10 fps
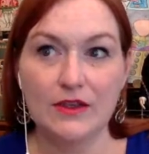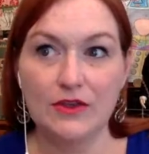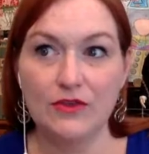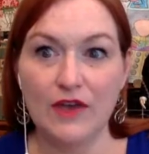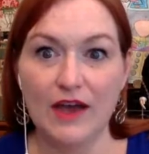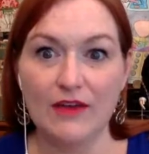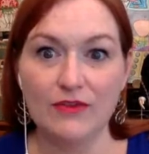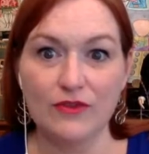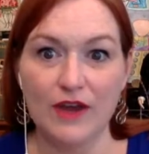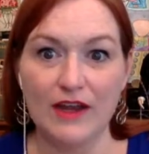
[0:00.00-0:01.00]
you've got a
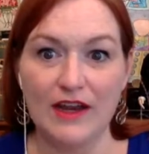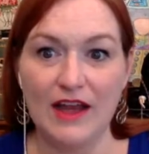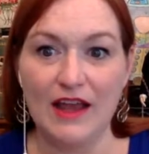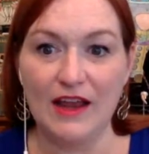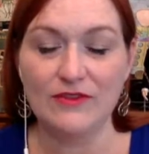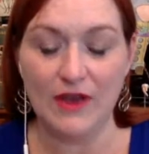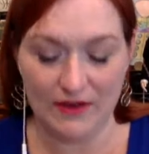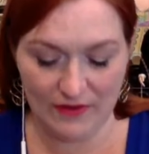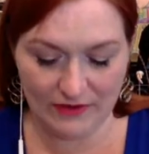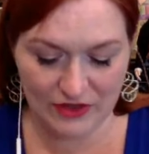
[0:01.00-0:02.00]
friend, and, and I've,
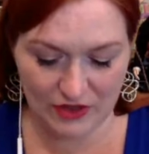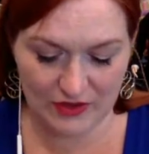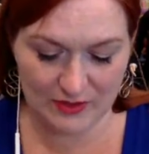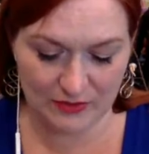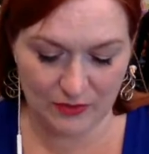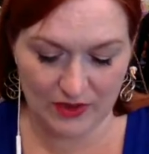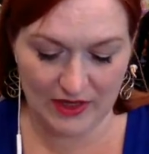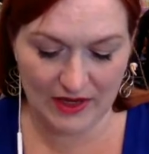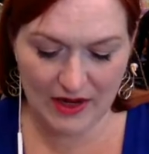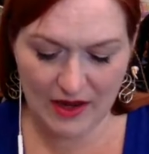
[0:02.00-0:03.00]
I've, I've shared this before,
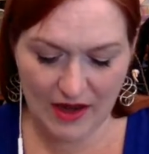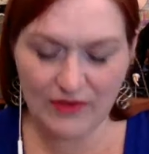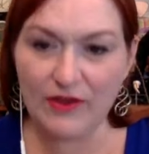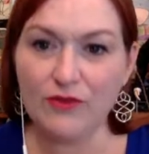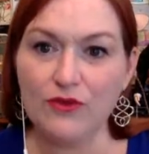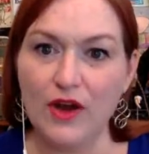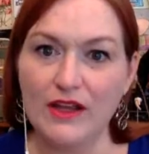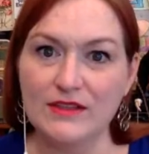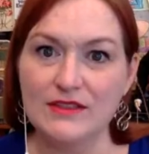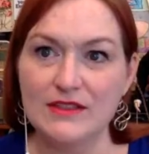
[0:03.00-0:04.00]
like I've had
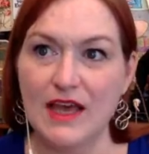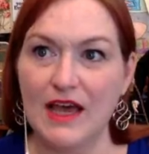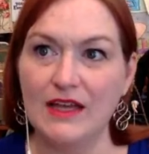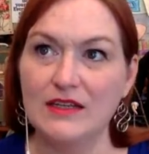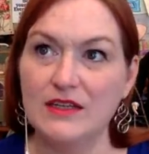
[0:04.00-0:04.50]
friends that,